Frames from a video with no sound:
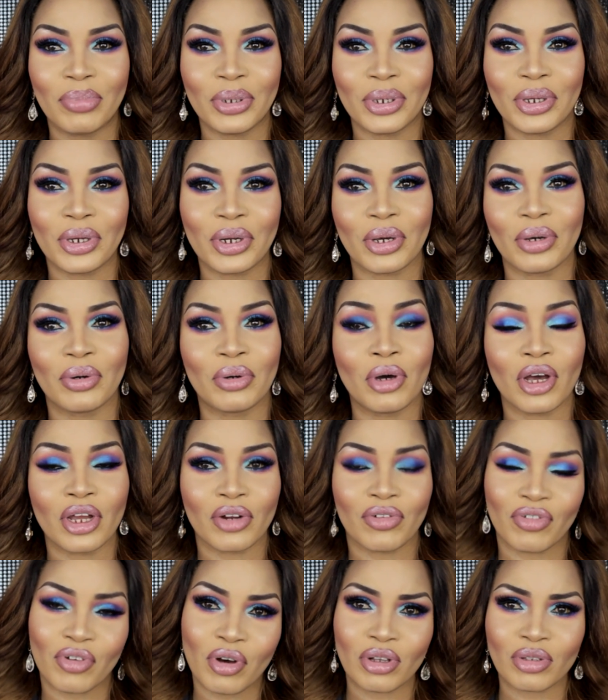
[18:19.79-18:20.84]
you know, and
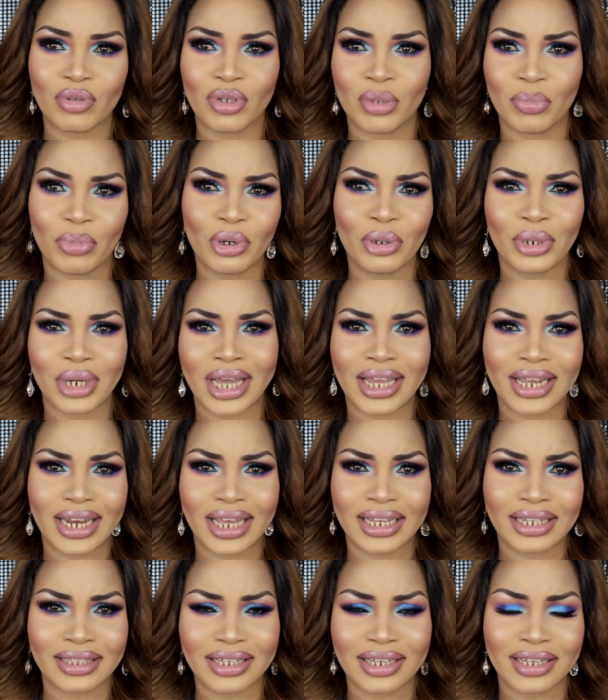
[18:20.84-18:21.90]
of course with a bold eye
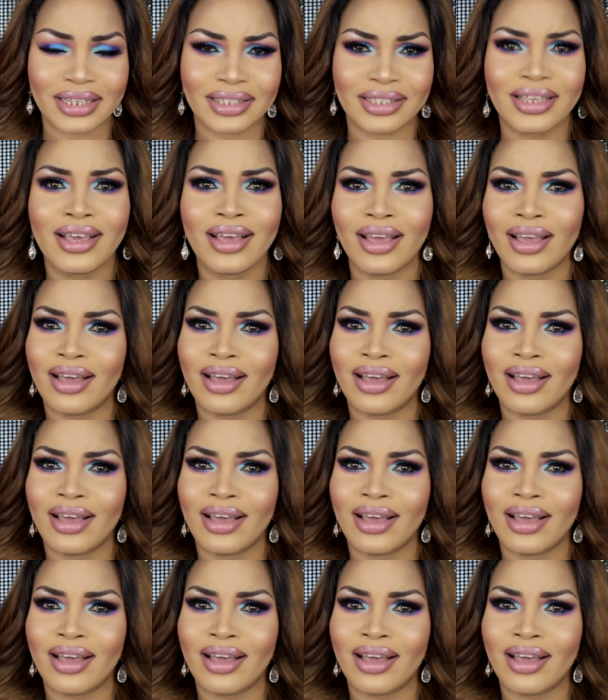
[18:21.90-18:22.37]
like this,